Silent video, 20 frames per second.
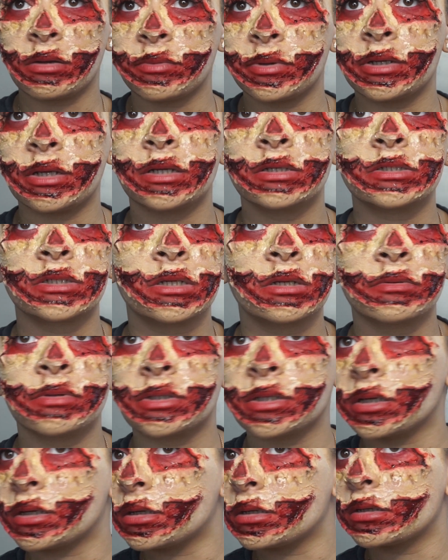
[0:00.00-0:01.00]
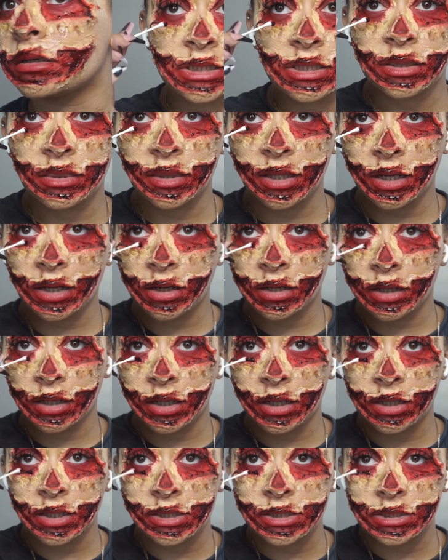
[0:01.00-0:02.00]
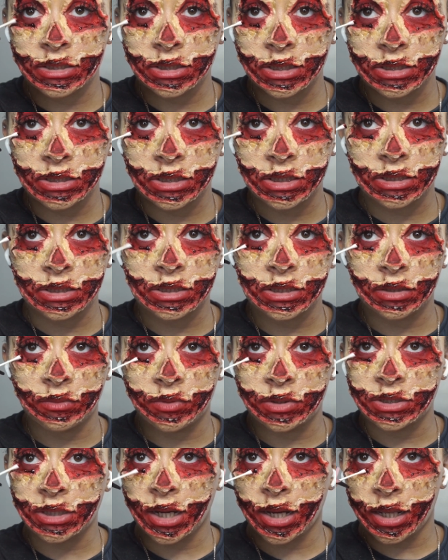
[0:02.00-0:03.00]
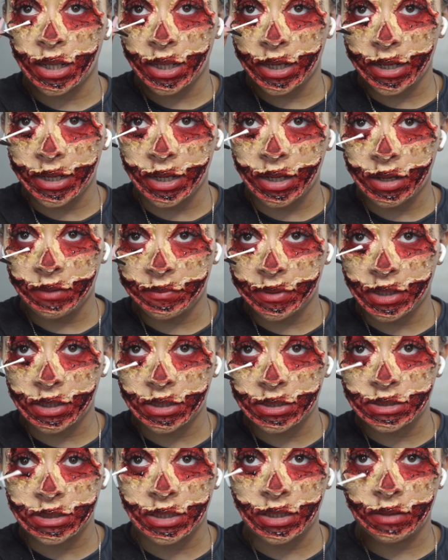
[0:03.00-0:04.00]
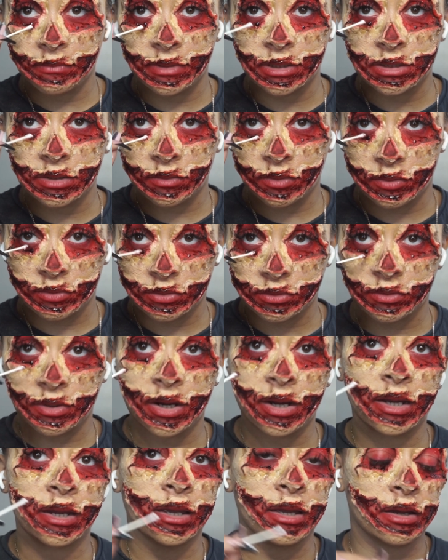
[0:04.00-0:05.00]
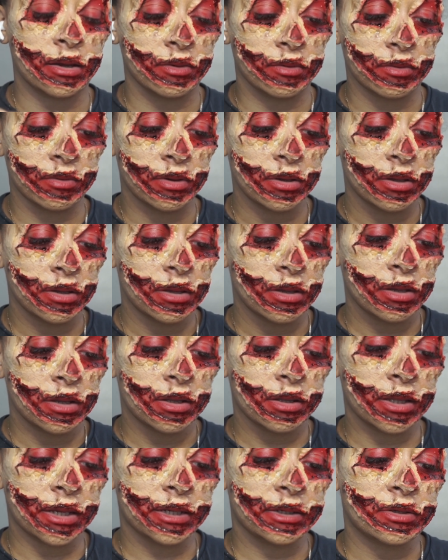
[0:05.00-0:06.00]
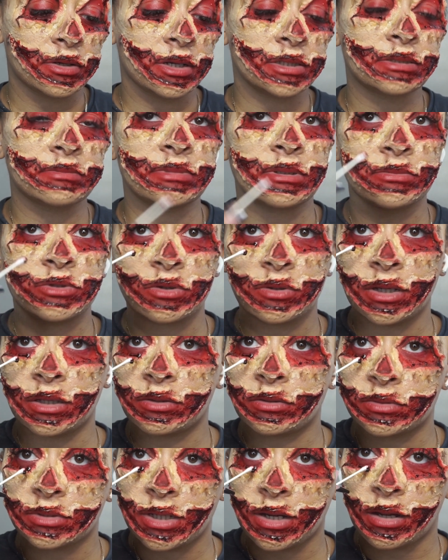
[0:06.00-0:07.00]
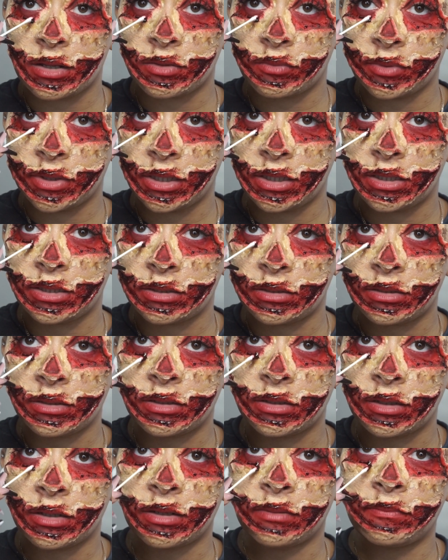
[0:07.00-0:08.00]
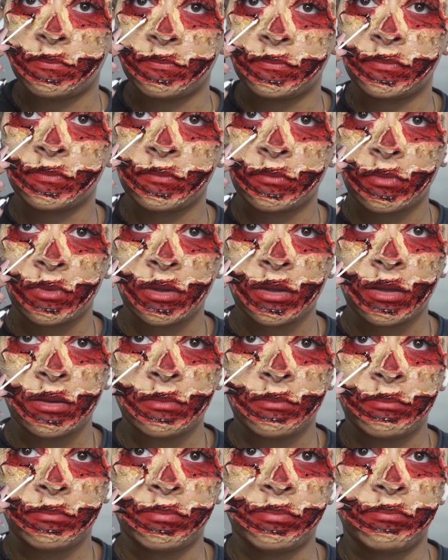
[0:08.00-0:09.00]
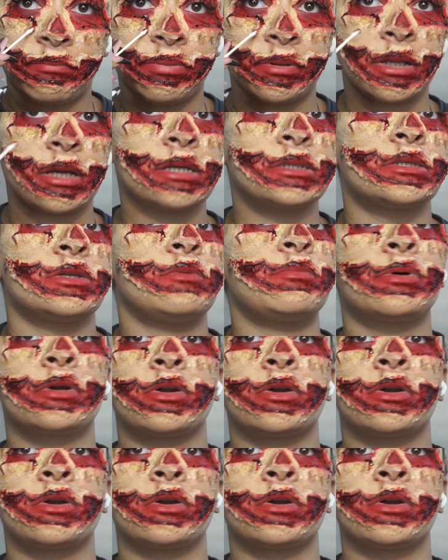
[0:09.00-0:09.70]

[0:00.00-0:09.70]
we can get jiggy with that. Thick in consistency, which I like because then that means it won't dry out. Like, you know, sometimes you'll get those Halloween bloods and you put